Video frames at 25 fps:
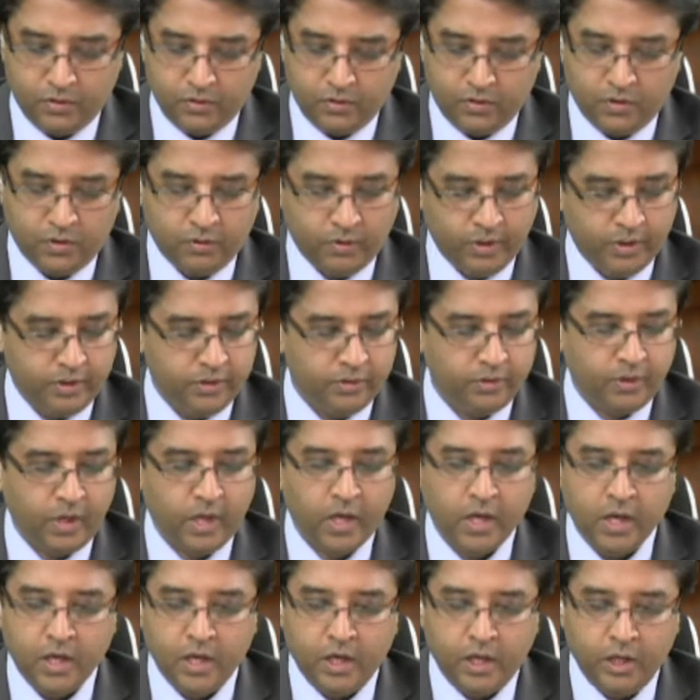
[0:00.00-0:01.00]
All right. Okay.
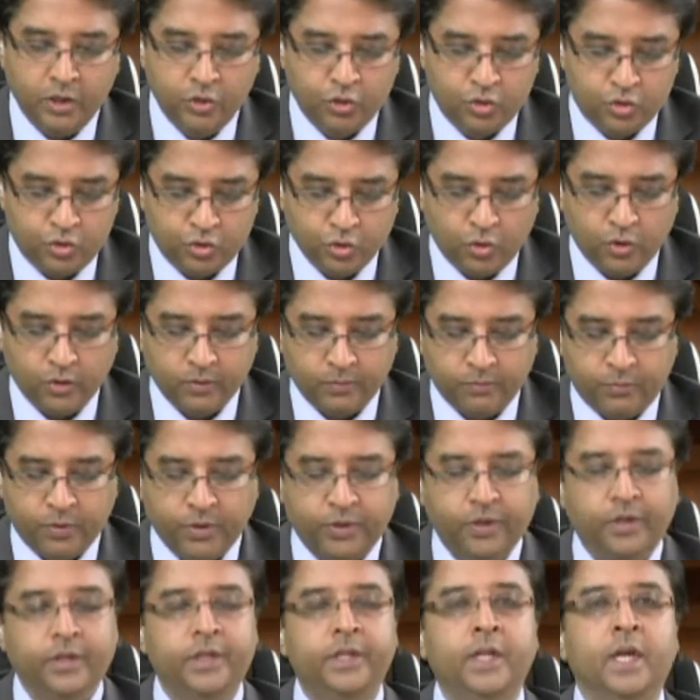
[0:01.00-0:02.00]
In short,
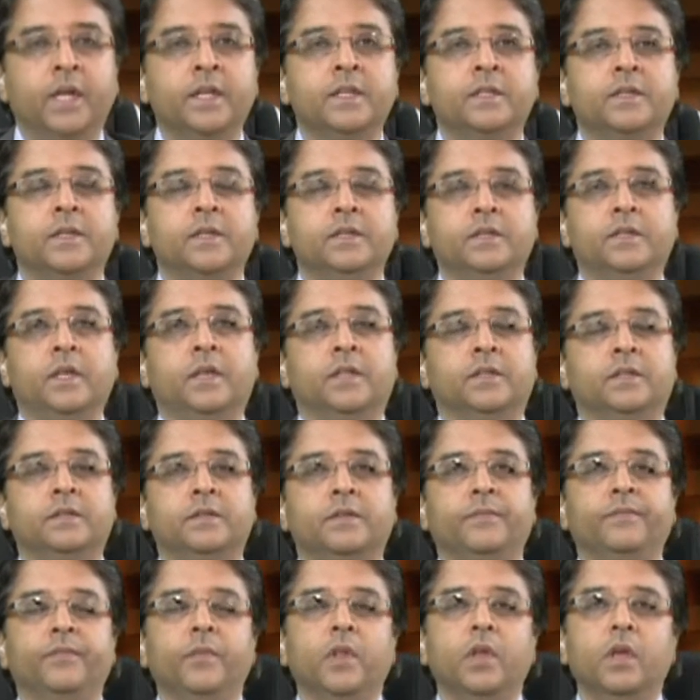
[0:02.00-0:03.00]
brother, the answer is this.
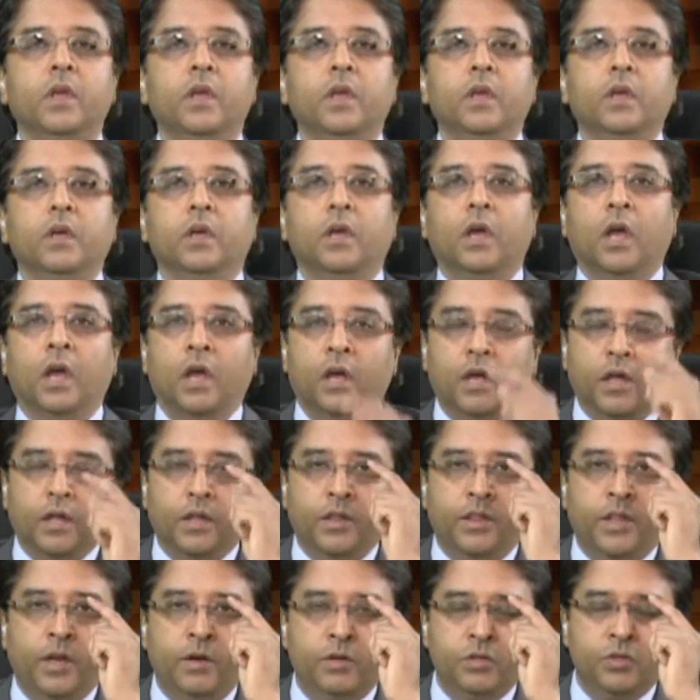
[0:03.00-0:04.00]

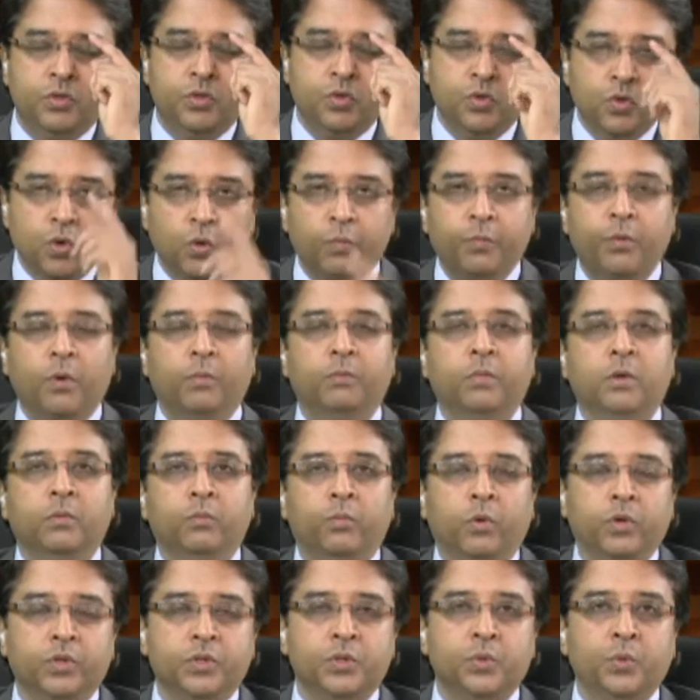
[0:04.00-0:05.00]
There is no problem
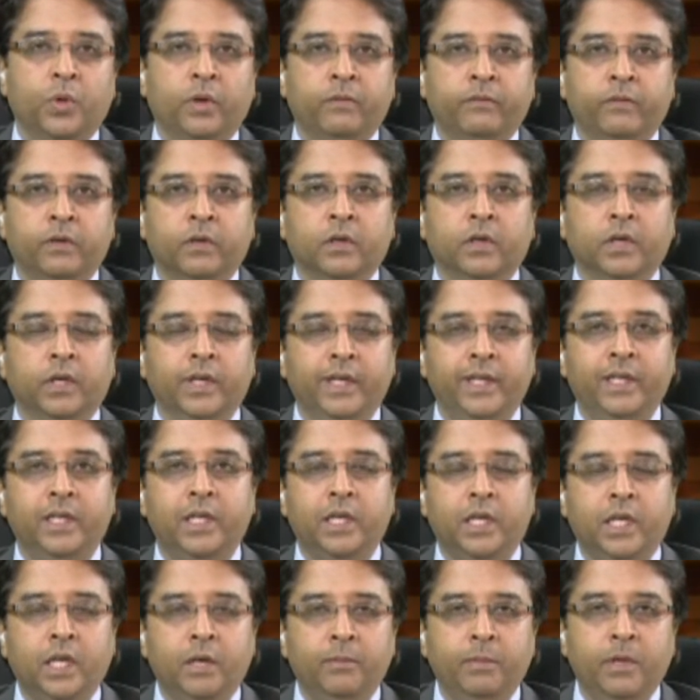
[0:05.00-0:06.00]
whatsoever in
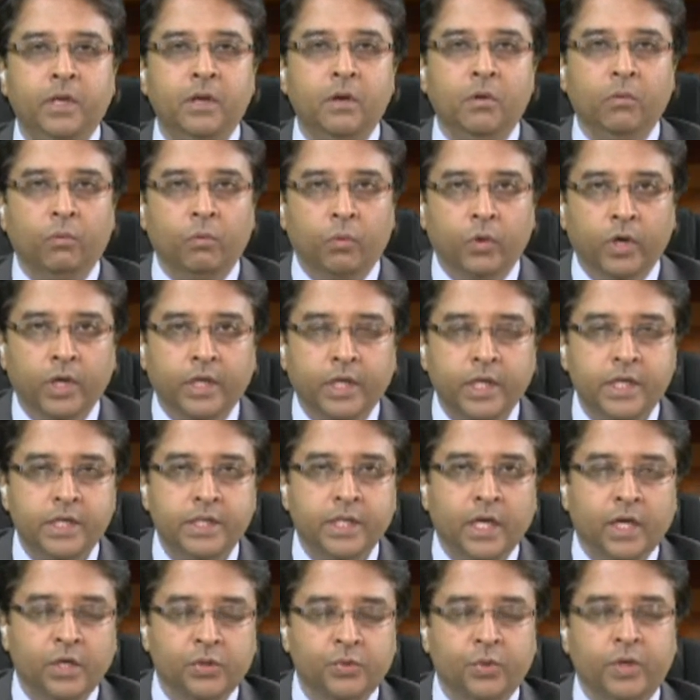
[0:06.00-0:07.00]
claiming working
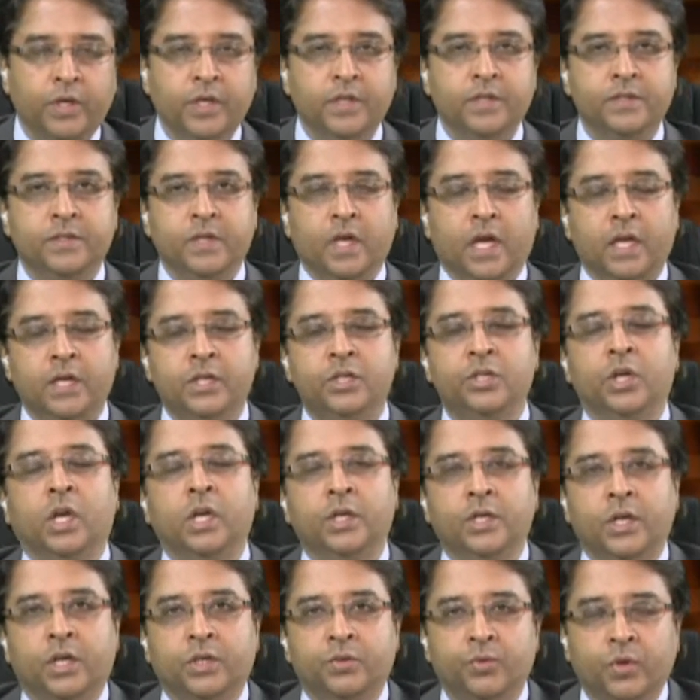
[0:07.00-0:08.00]
tax credits and child
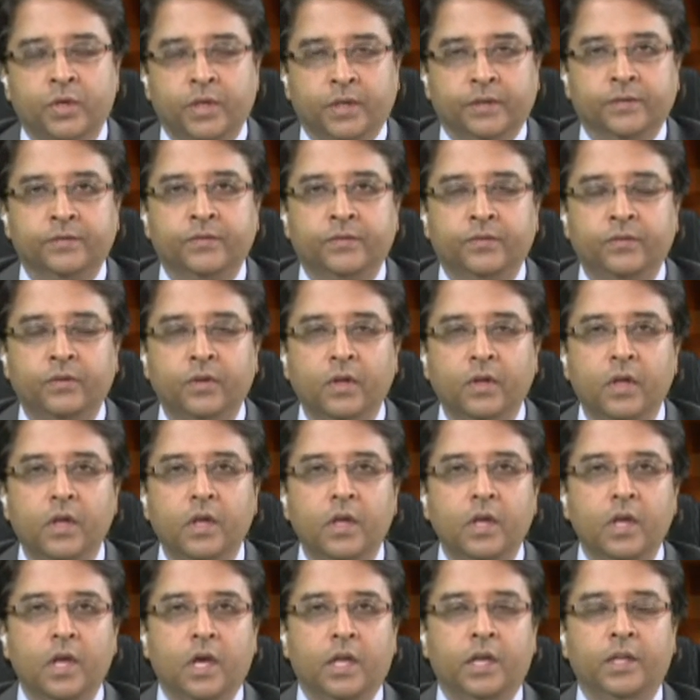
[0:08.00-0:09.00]
tax credits.
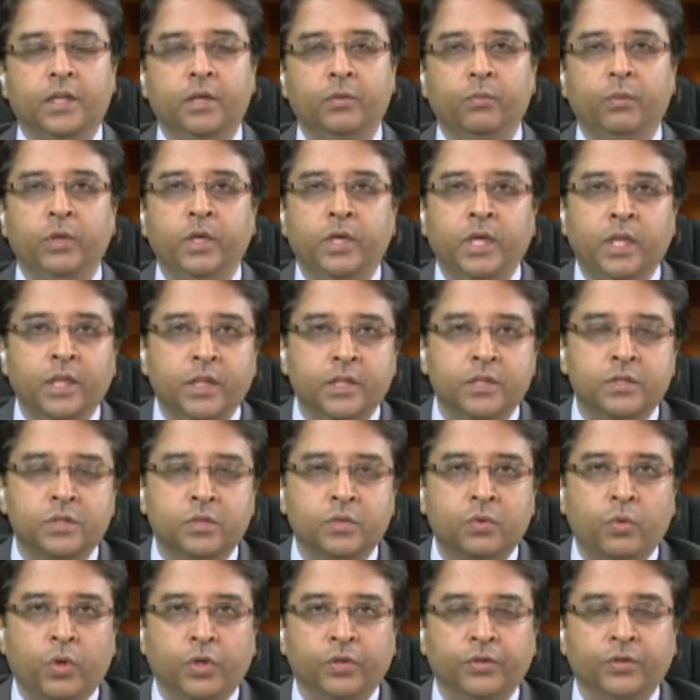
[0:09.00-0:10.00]
And I think we get this
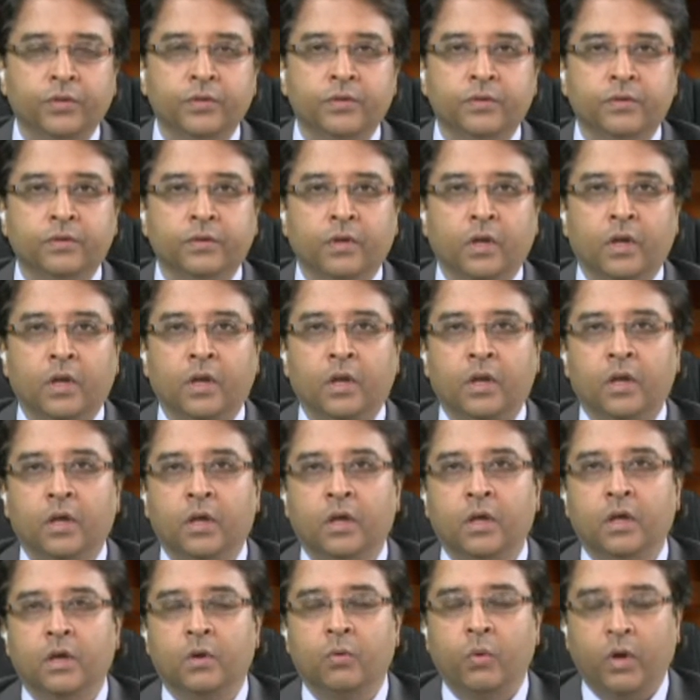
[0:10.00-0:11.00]
question
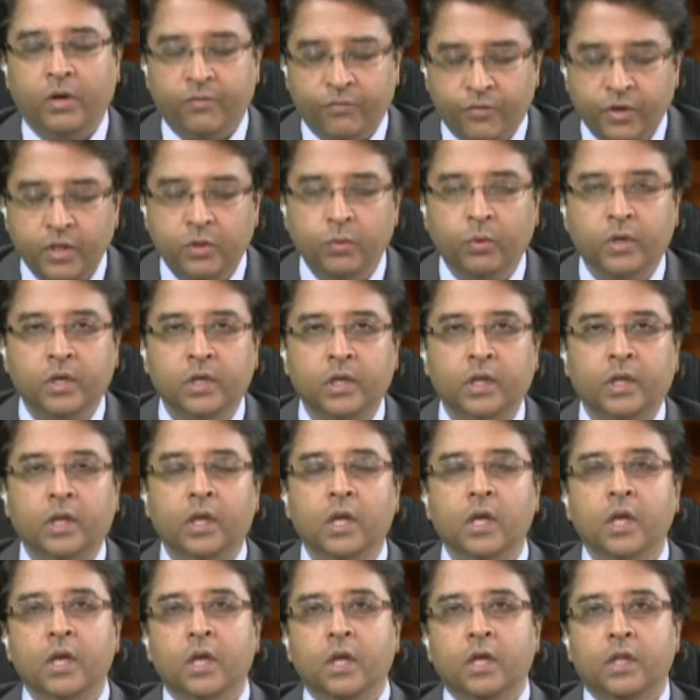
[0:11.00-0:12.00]
quite frequently.
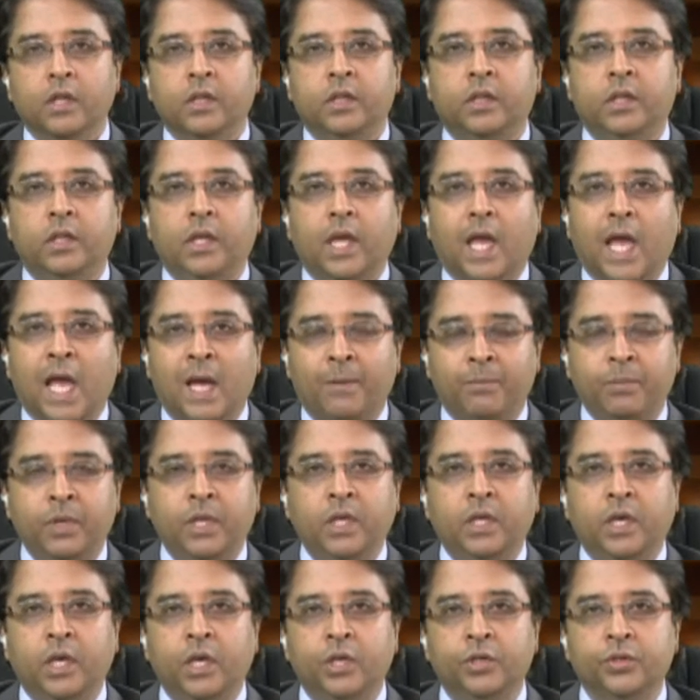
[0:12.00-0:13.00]
The
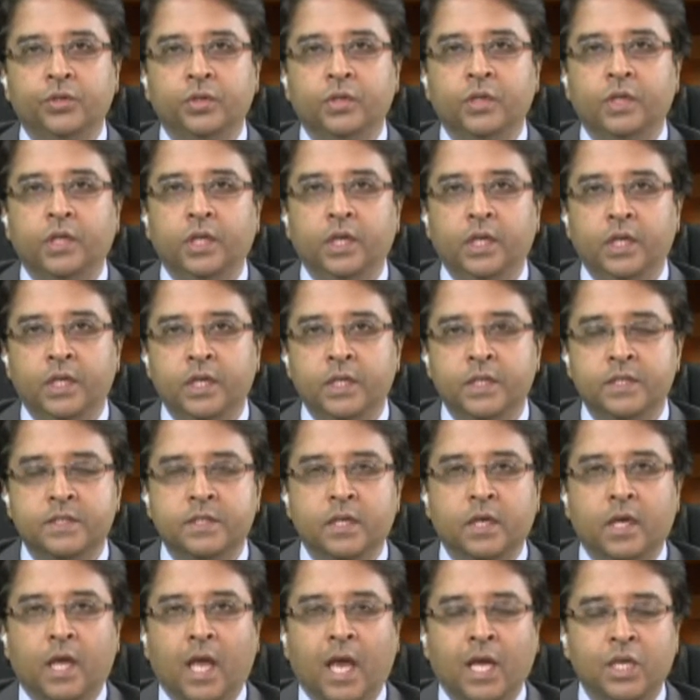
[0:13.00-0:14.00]
application is
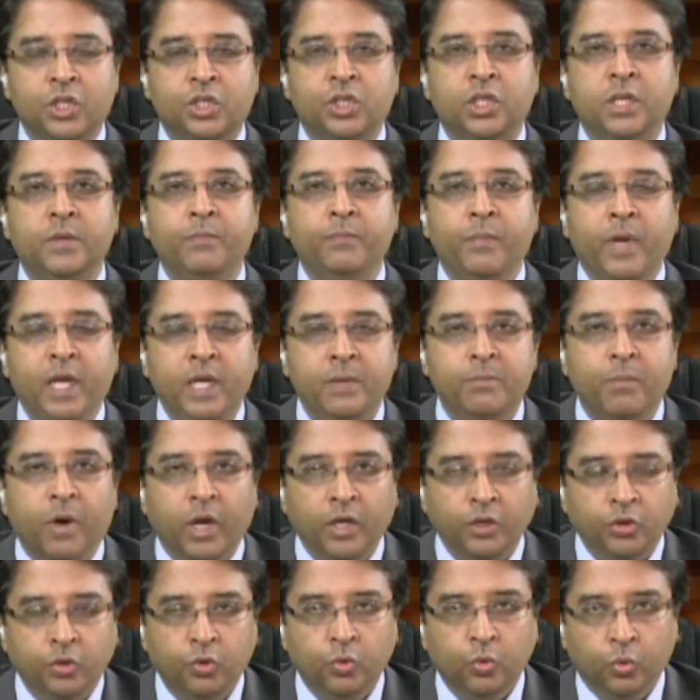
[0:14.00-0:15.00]
actually made by
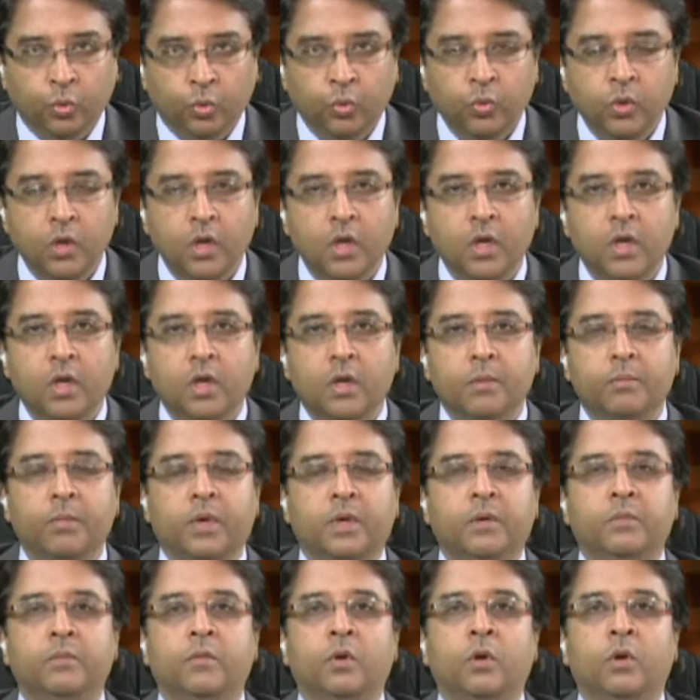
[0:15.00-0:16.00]
you,
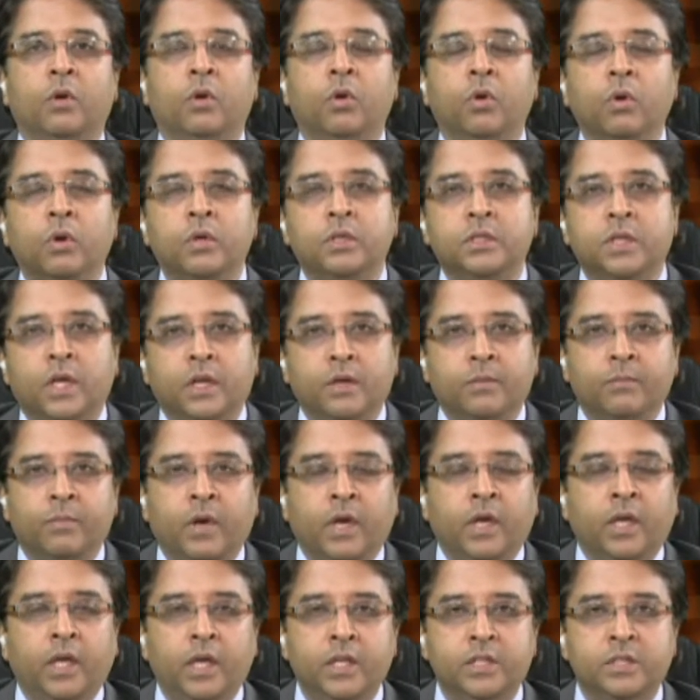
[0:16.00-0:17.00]
but looked at
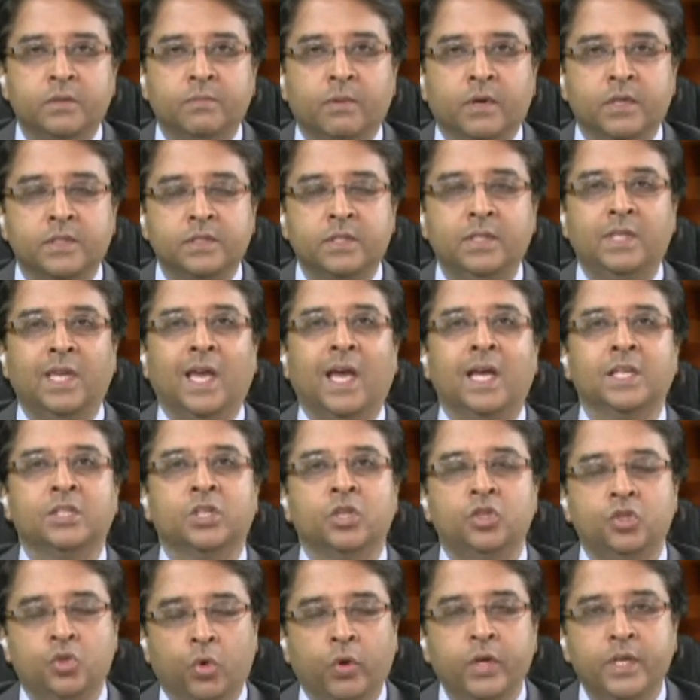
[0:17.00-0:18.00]
by HMRC as a
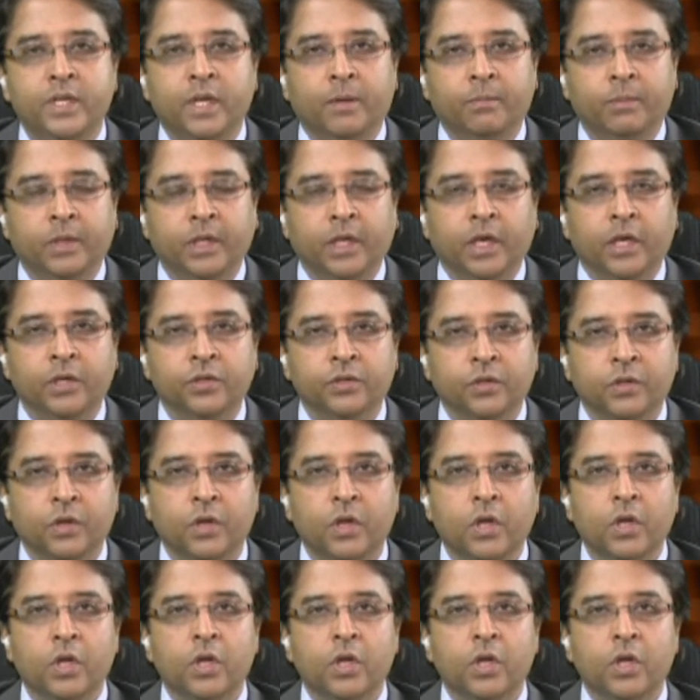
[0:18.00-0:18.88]
joint application.